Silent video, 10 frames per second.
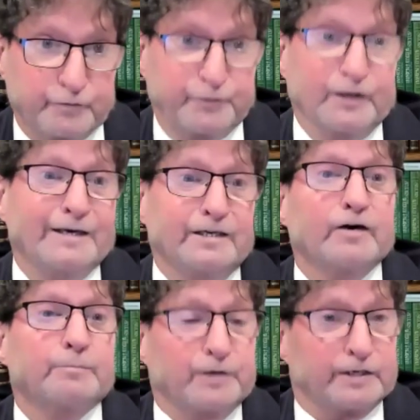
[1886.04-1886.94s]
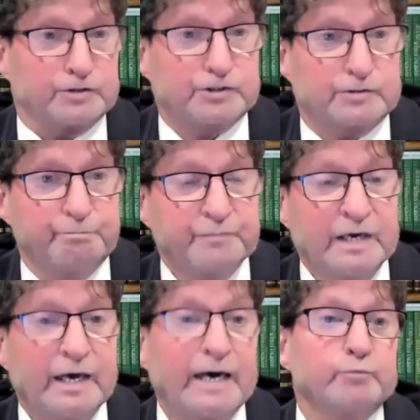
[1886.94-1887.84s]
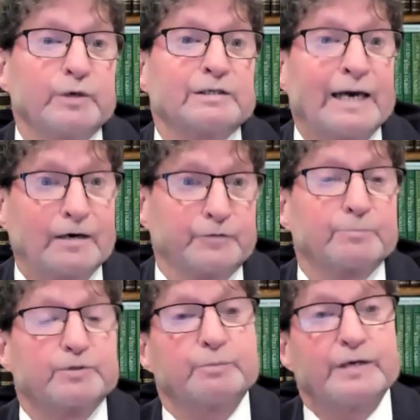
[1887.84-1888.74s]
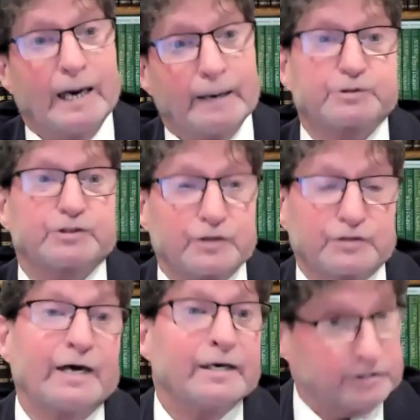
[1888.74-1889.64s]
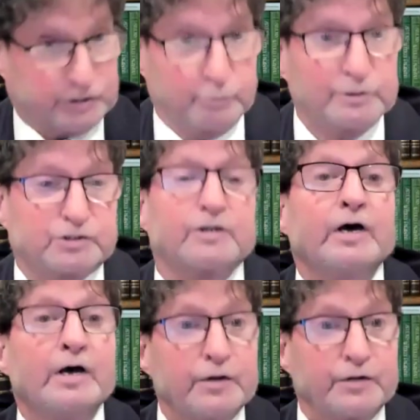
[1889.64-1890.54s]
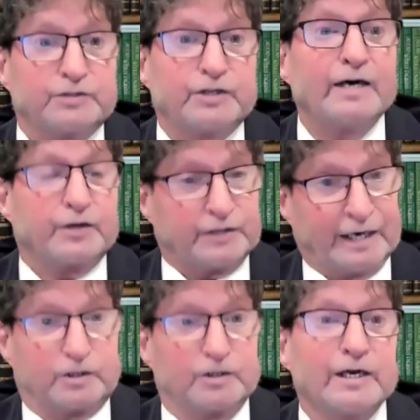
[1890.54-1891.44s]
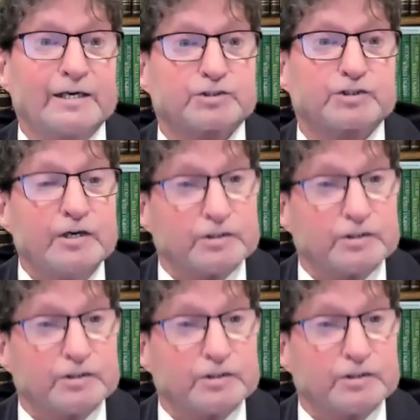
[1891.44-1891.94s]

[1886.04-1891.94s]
flying airplanes, and we allowed them to be absent the day that class